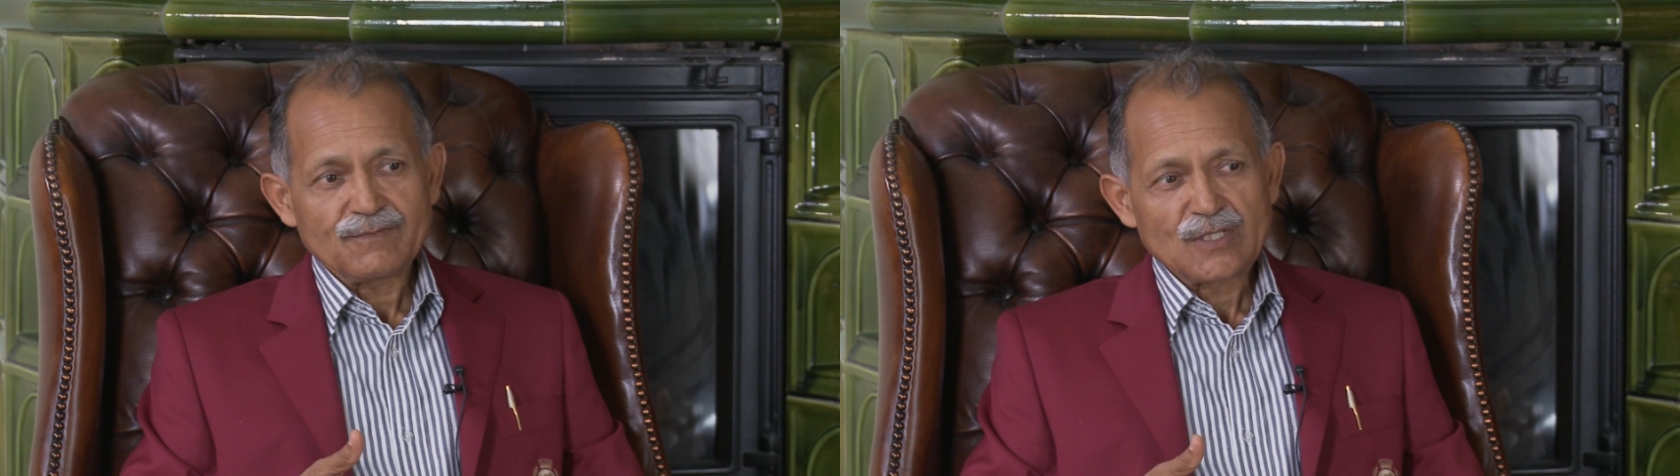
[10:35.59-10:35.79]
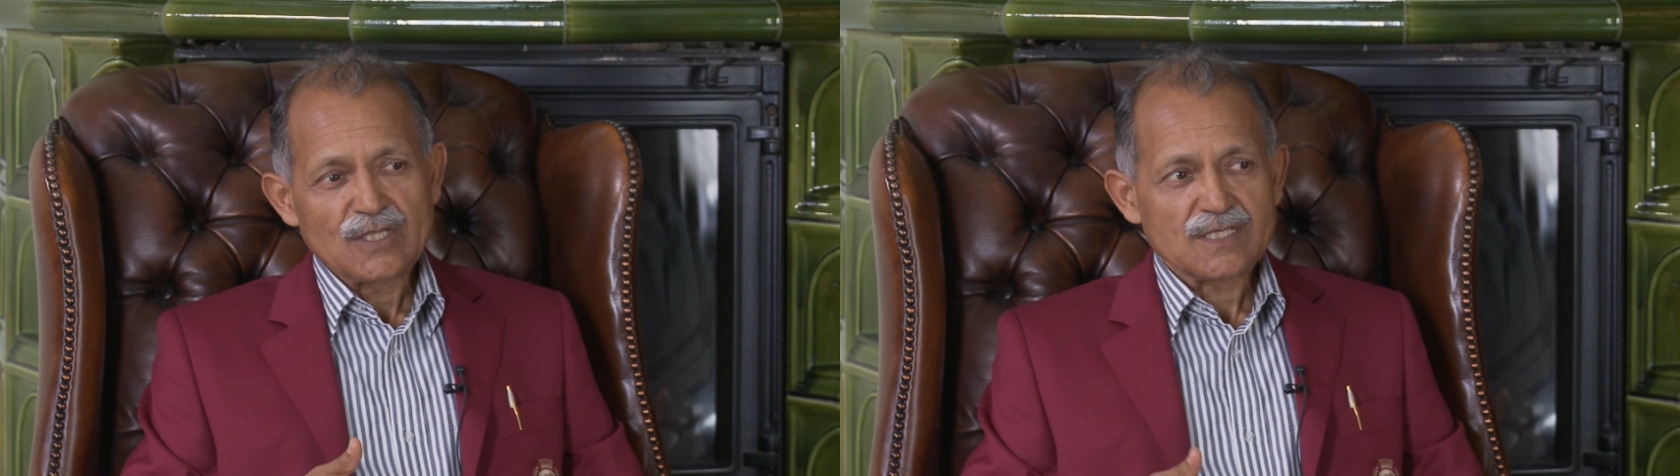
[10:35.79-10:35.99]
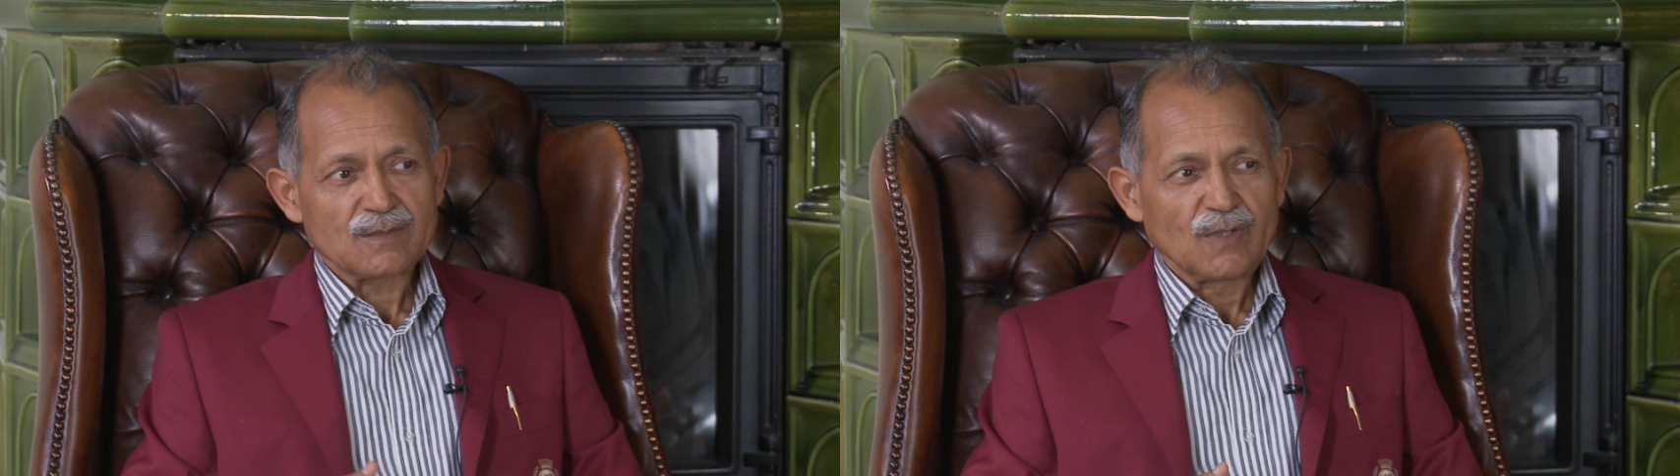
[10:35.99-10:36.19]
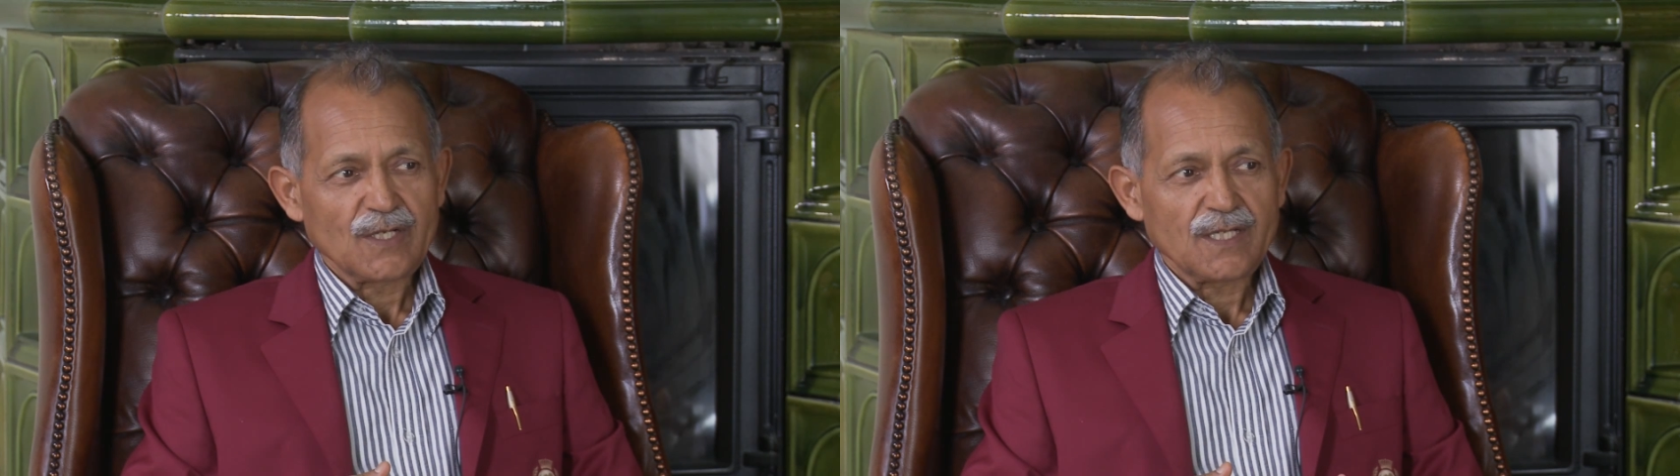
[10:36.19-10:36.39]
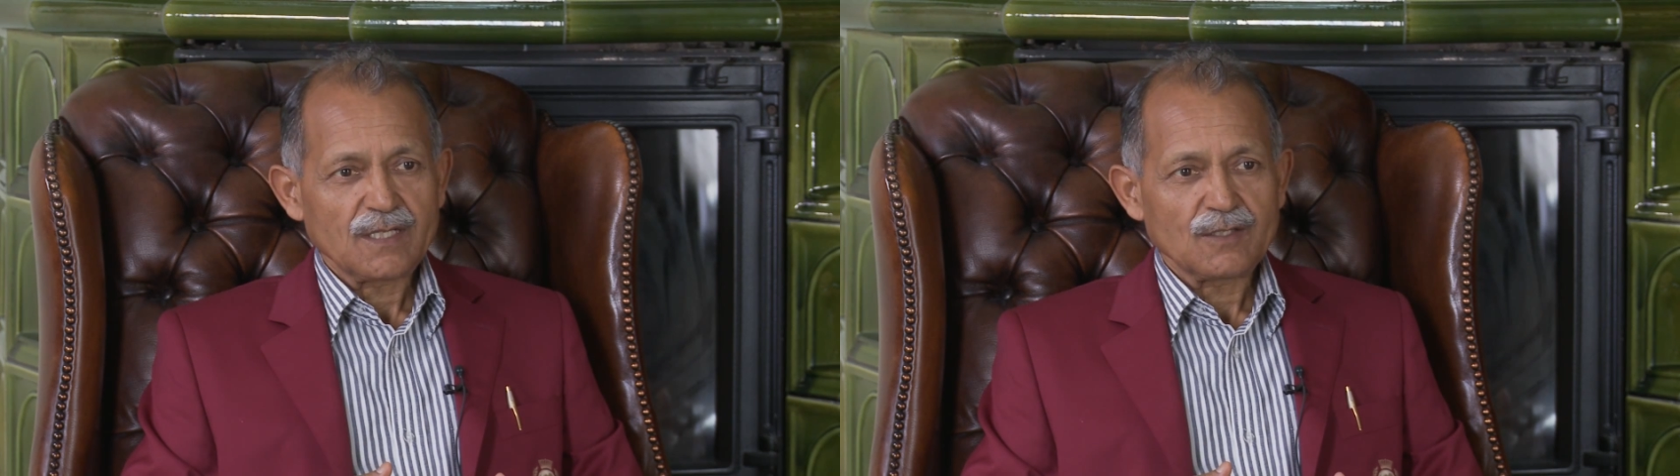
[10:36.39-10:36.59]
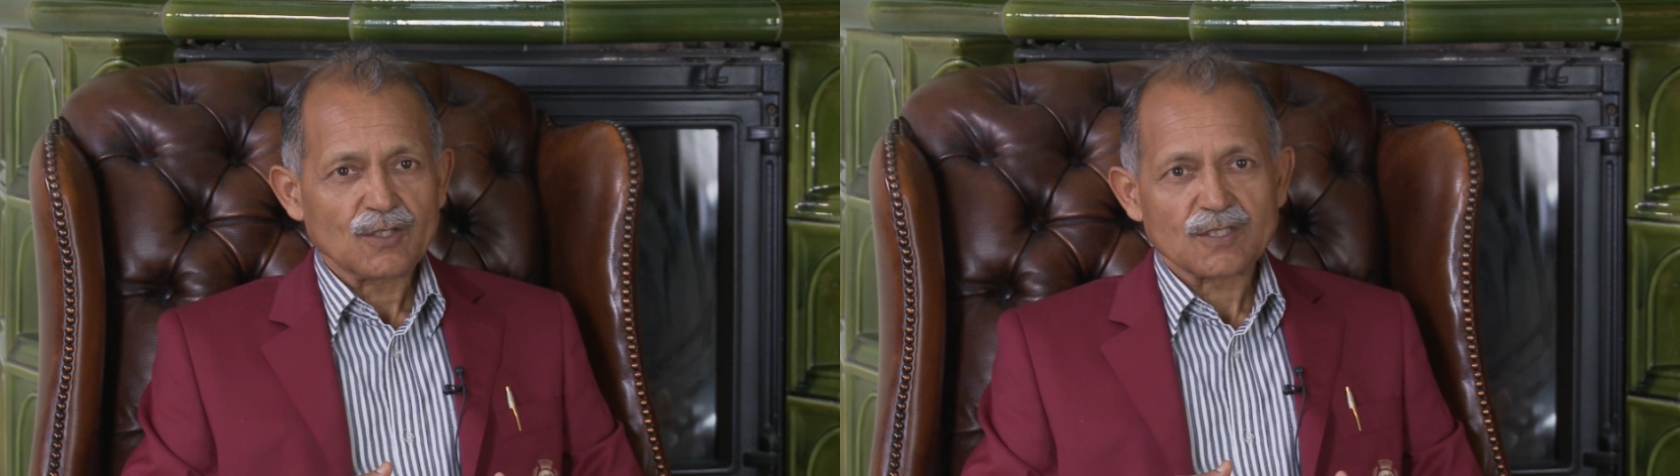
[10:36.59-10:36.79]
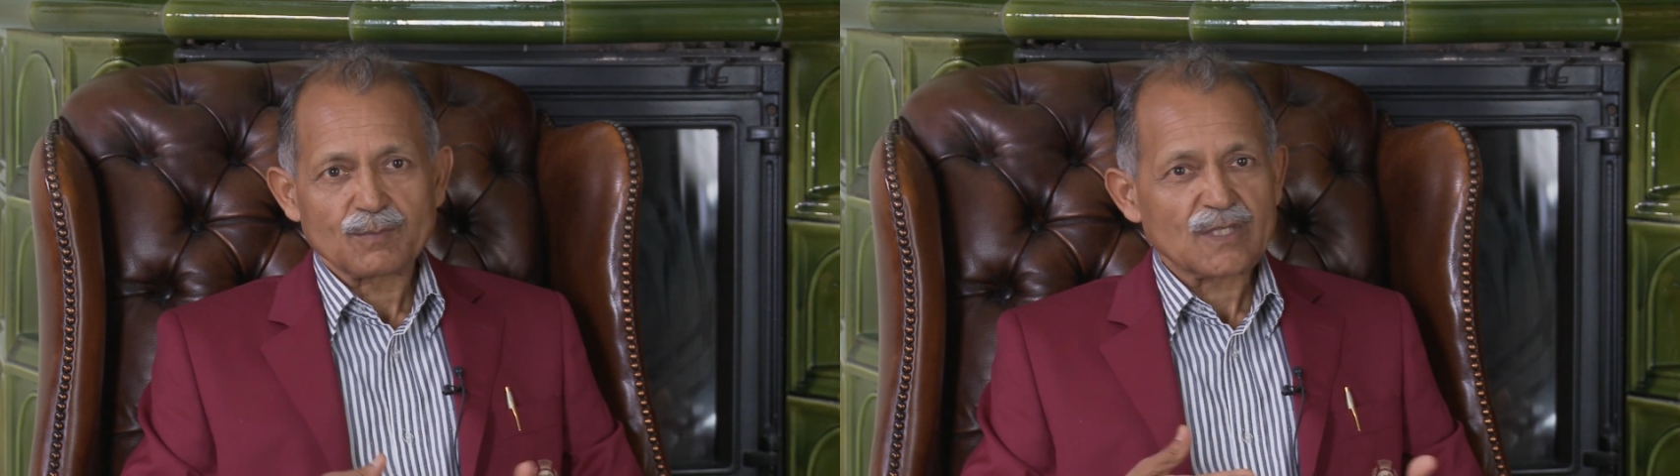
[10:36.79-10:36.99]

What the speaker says: Even this morning, Dr.